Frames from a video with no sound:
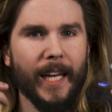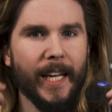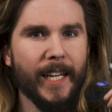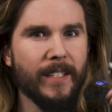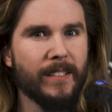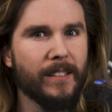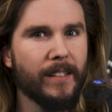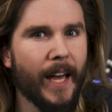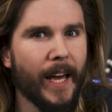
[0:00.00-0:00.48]

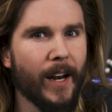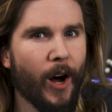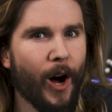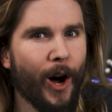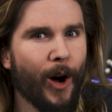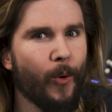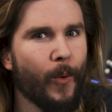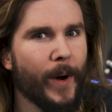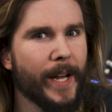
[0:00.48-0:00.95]
Is that
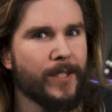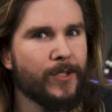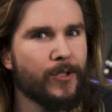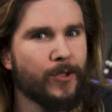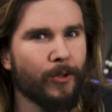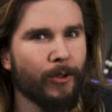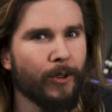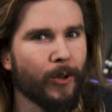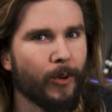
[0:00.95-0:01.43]
always
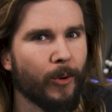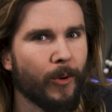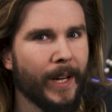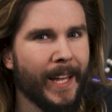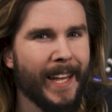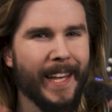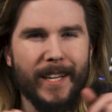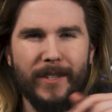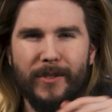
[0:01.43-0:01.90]
true?
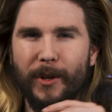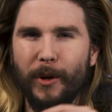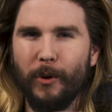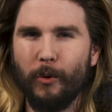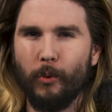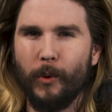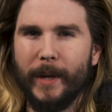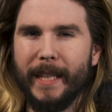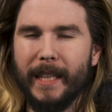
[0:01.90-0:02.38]
Is
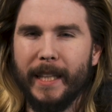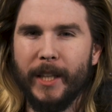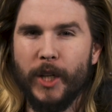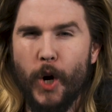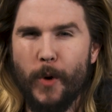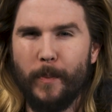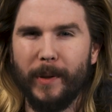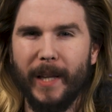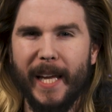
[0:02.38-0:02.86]
there really
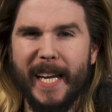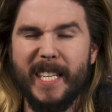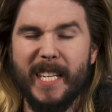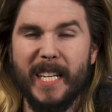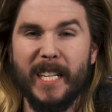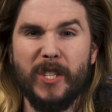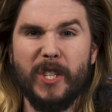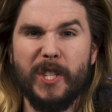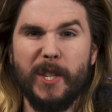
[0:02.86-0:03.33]
no place
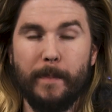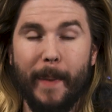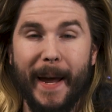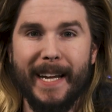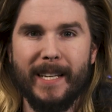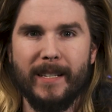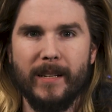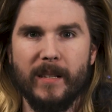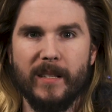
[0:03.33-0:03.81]
in
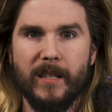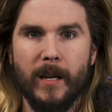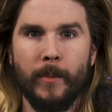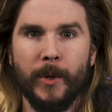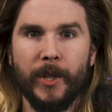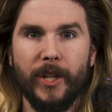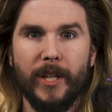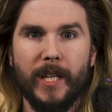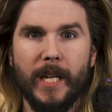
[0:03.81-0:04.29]
space that
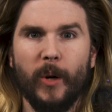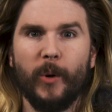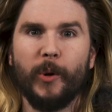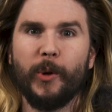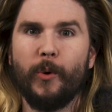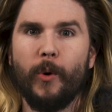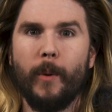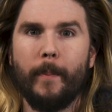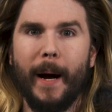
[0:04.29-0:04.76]
someone could hear
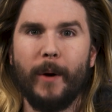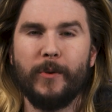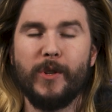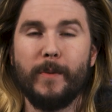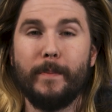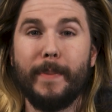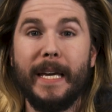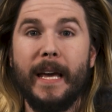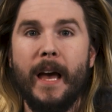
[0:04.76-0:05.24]
you about
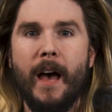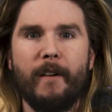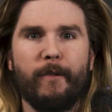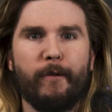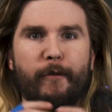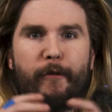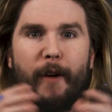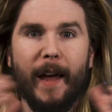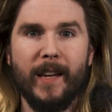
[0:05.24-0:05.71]
to be
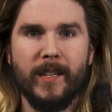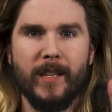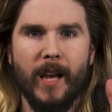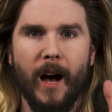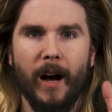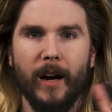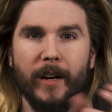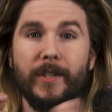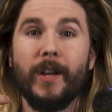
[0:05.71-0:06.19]

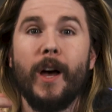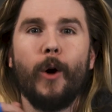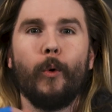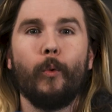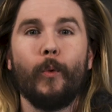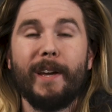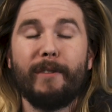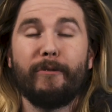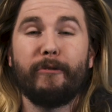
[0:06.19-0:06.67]
face-hugged?
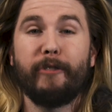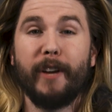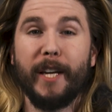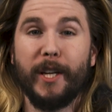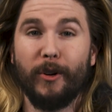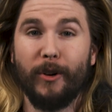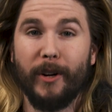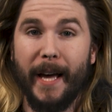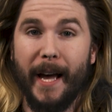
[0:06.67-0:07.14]
We
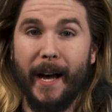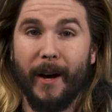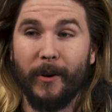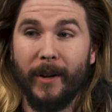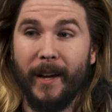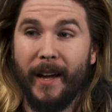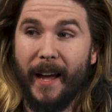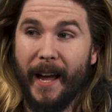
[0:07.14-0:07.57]
figure it out,